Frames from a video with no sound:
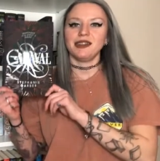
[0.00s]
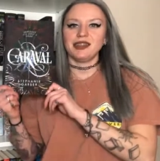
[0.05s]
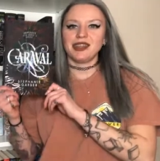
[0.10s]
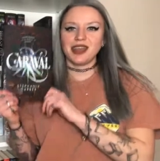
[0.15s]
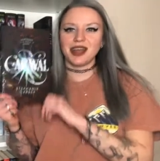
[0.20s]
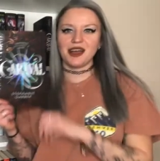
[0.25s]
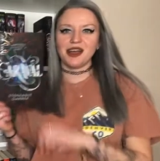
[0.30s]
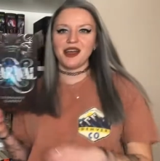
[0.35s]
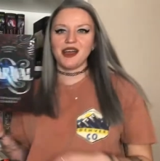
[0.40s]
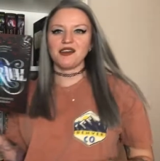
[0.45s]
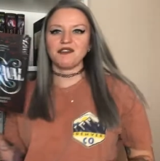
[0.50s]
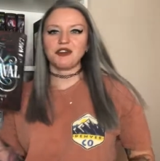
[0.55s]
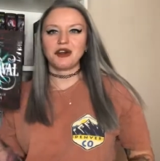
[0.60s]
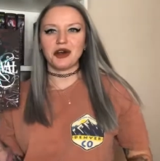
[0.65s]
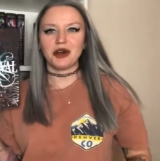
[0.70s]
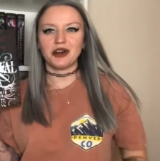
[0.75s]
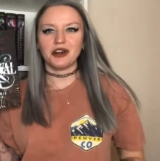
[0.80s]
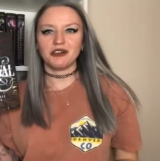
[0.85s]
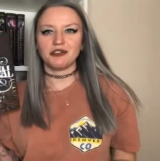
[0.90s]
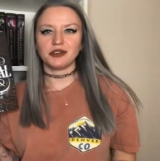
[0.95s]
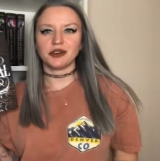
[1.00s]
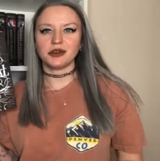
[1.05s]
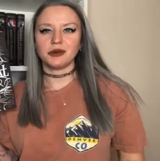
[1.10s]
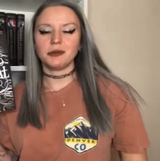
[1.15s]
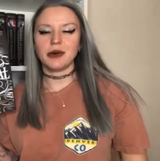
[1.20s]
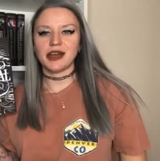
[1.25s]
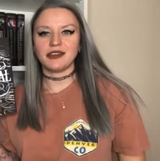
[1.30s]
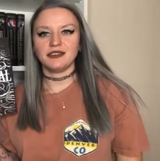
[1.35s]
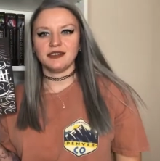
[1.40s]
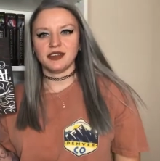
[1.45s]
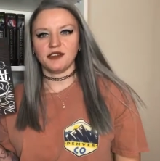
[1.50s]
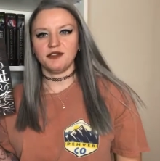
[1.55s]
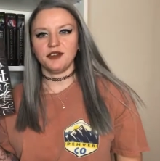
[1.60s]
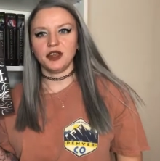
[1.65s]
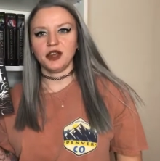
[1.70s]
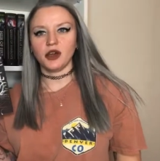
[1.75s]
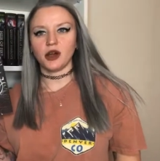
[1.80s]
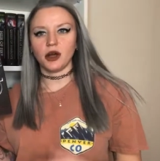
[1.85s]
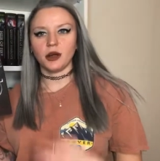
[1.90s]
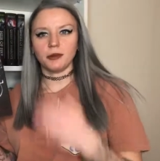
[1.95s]
Then I have Caraval by
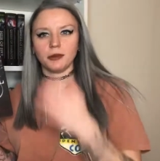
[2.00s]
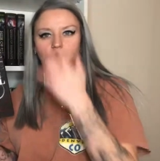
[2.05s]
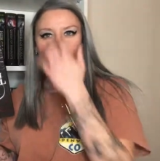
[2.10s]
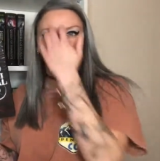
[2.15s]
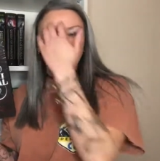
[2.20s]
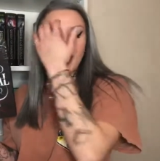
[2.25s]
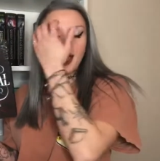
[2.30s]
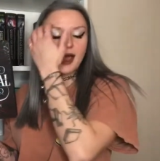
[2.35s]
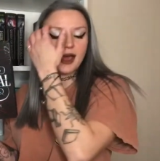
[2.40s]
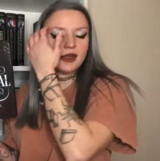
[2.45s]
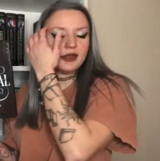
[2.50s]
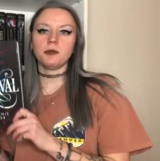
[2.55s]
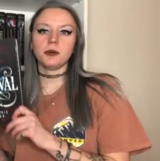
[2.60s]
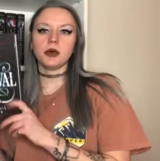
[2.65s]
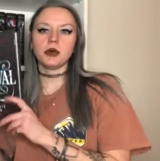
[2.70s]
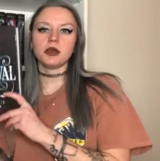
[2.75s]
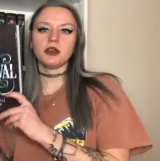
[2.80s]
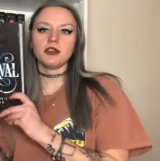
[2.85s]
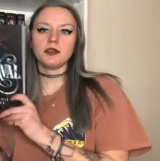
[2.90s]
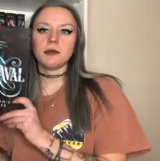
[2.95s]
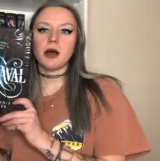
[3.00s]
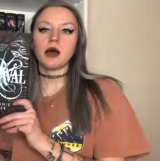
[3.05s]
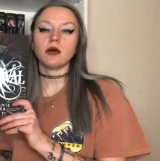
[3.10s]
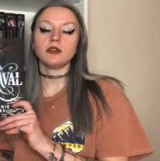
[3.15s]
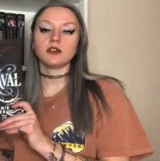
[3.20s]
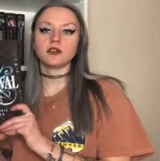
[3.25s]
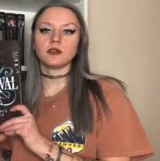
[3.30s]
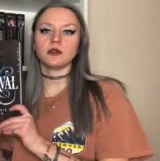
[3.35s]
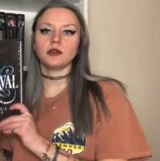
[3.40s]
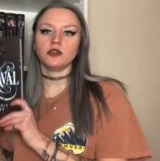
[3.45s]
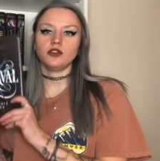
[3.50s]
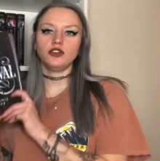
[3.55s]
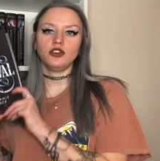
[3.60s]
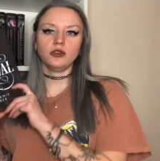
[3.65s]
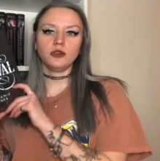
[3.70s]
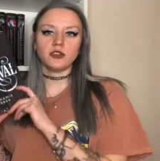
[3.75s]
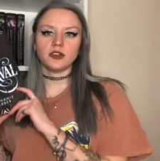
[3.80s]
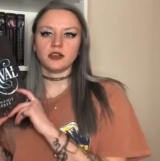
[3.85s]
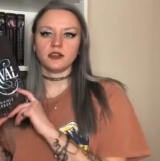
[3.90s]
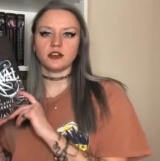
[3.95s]
Stephanie Garber and this book is about
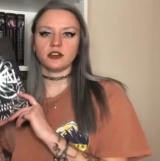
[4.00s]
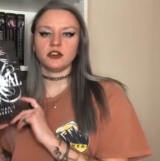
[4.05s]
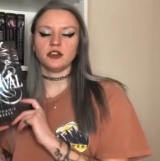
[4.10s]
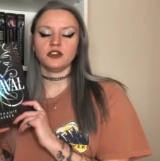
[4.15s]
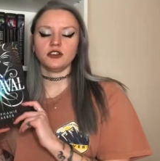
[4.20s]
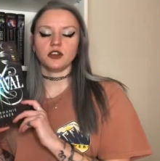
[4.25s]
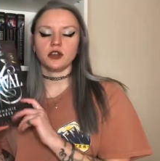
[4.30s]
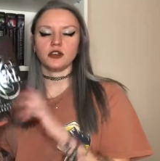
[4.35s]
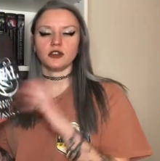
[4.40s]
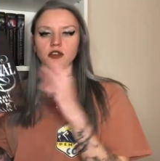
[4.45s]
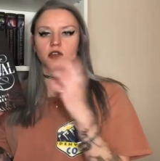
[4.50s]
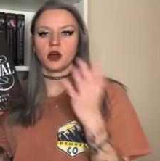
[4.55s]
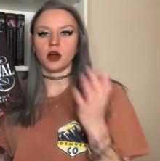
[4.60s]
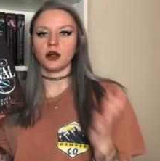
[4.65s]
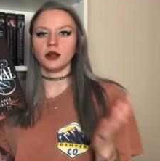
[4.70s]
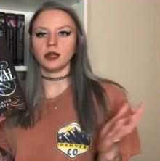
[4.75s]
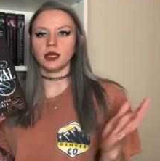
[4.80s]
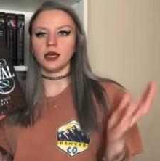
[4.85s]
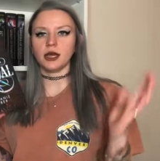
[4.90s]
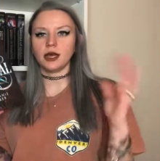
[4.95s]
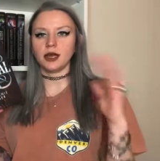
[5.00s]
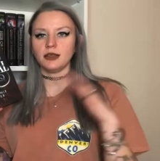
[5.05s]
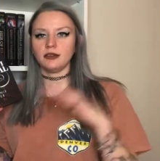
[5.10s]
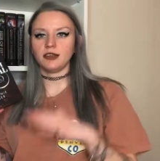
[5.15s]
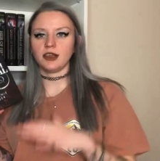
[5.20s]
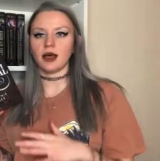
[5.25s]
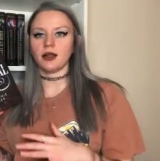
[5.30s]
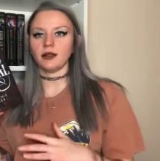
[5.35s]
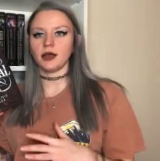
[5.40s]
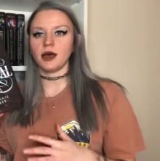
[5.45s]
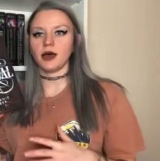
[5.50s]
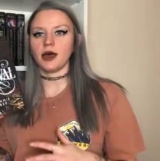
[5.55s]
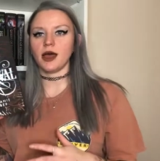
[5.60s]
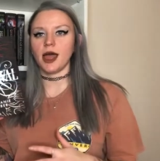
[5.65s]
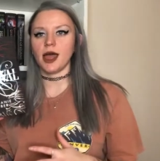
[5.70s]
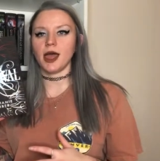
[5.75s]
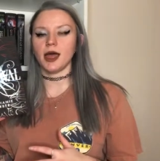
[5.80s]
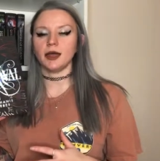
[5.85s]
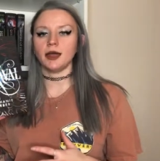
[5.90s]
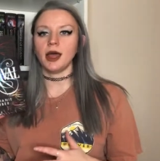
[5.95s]
two sisters, Scarlett and Tella
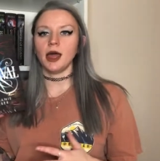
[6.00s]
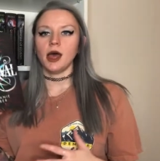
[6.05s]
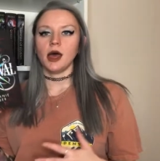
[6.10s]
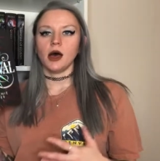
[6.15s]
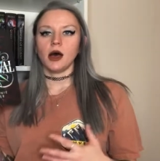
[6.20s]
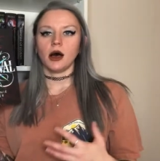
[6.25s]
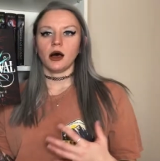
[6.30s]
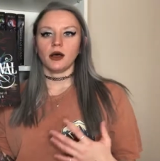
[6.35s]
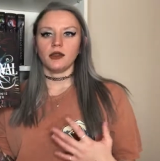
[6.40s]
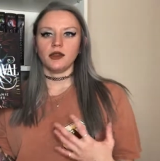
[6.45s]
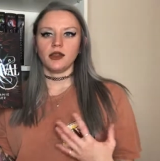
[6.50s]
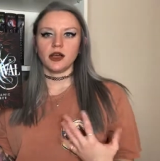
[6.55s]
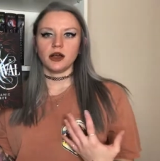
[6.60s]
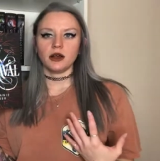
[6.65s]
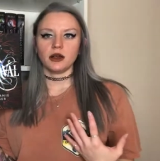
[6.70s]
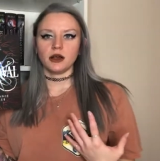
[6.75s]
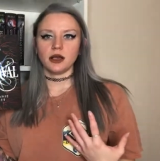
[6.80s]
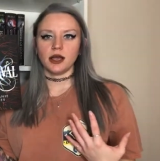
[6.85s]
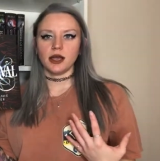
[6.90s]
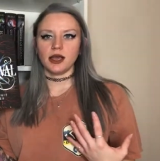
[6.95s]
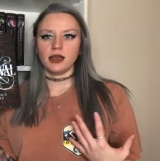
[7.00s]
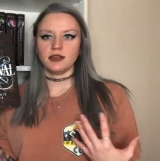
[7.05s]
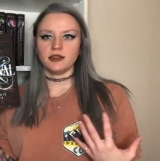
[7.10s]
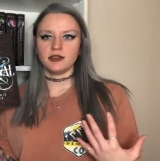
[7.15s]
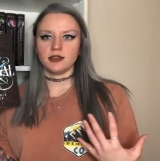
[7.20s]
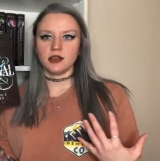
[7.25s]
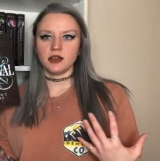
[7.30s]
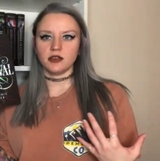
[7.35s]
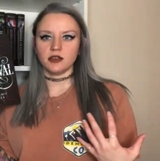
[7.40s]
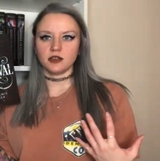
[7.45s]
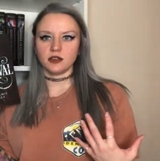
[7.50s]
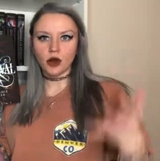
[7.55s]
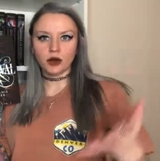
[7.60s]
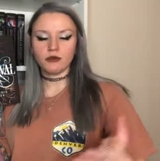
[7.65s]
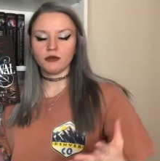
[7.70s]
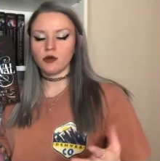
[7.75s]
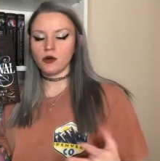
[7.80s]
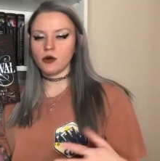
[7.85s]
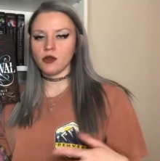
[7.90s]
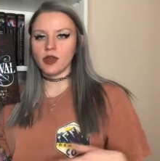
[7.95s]
and there is this
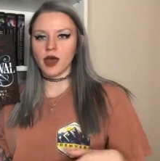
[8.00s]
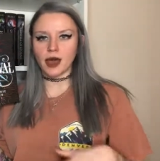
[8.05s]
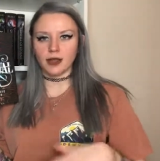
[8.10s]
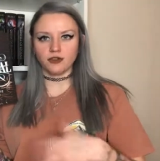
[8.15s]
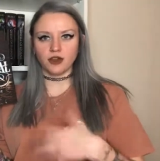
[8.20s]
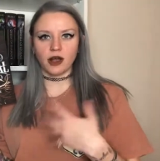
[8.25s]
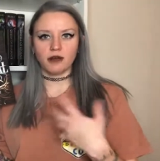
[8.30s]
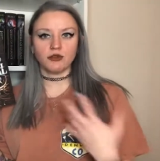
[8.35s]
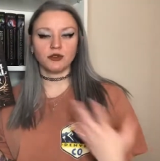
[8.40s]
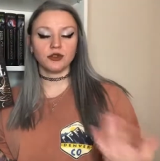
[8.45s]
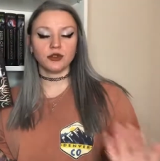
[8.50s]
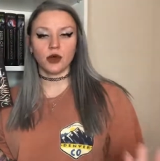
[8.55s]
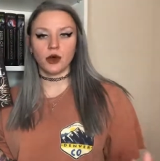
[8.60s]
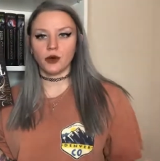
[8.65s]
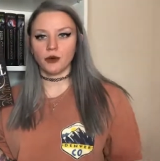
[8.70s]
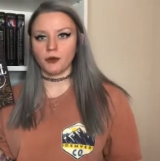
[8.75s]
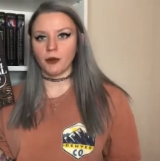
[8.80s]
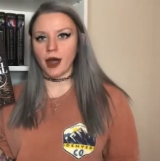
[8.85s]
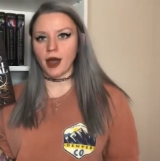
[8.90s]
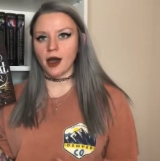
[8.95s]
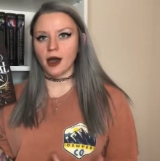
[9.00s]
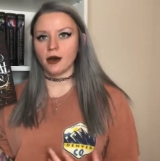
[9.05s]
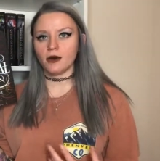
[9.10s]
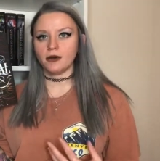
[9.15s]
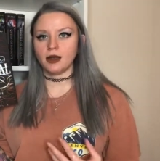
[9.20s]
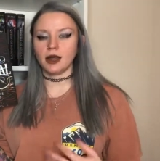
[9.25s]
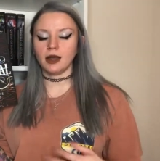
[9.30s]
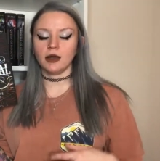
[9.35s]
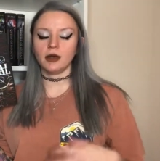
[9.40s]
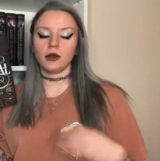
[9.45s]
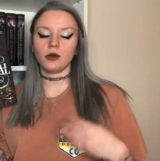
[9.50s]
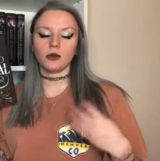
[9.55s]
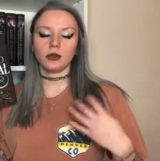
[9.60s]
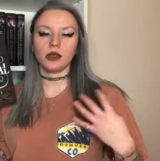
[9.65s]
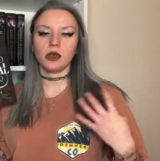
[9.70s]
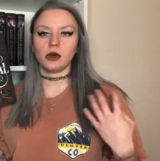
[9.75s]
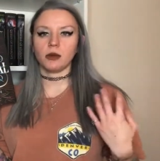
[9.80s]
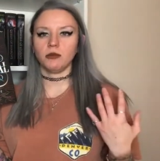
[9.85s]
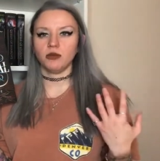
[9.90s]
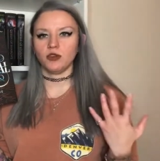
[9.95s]
carnival that travels all around and it
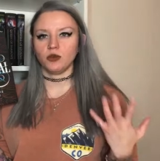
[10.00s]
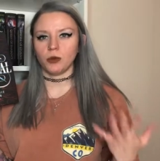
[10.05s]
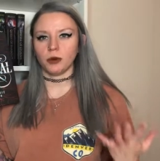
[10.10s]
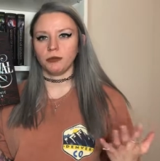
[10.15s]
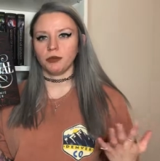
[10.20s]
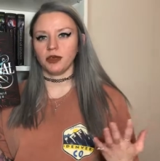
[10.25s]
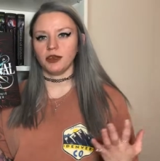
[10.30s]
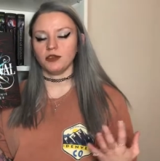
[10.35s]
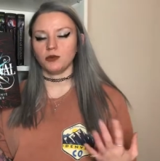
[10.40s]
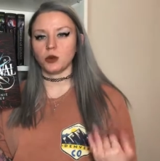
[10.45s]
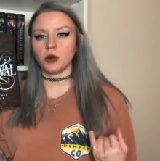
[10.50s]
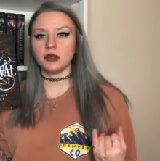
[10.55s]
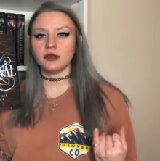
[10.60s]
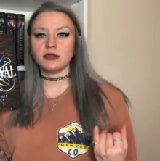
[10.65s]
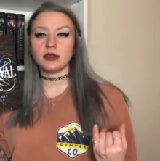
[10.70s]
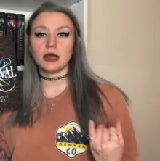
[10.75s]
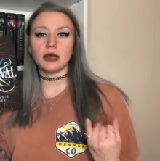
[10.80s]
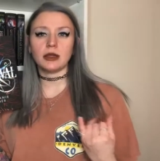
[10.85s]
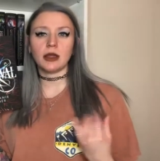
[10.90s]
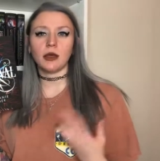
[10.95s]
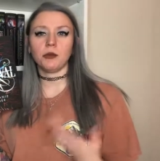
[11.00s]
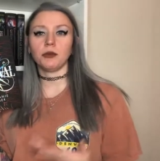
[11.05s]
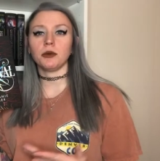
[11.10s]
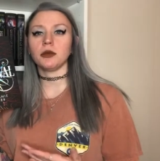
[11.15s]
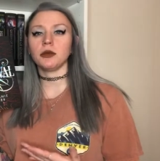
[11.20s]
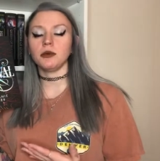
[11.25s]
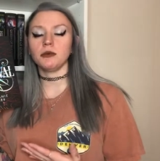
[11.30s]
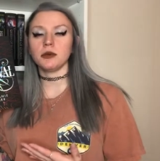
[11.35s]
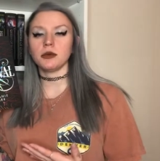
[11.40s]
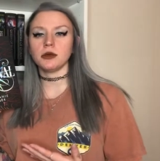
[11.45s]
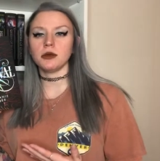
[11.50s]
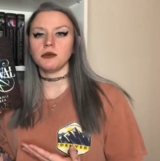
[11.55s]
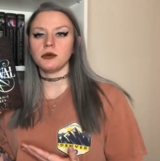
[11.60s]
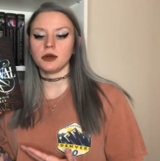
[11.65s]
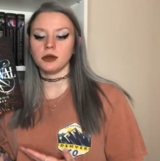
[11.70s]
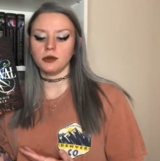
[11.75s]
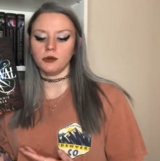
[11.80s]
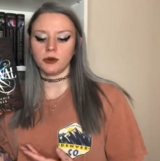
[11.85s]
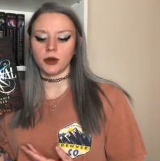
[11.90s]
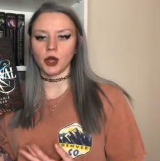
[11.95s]
only comes to one place once and they really, really,
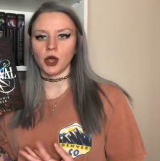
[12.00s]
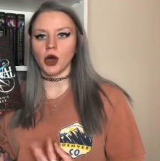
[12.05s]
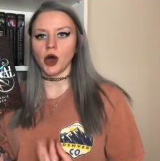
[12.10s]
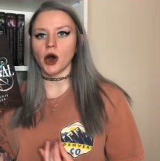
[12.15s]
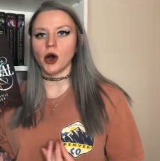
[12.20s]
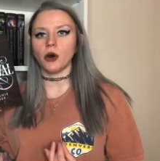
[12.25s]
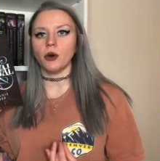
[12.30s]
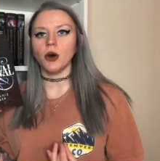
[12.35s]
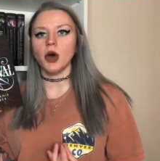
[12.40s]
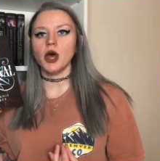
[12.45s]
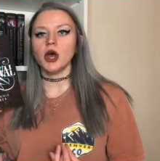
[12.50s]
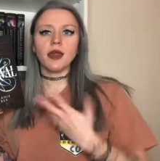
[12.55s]
really want to go.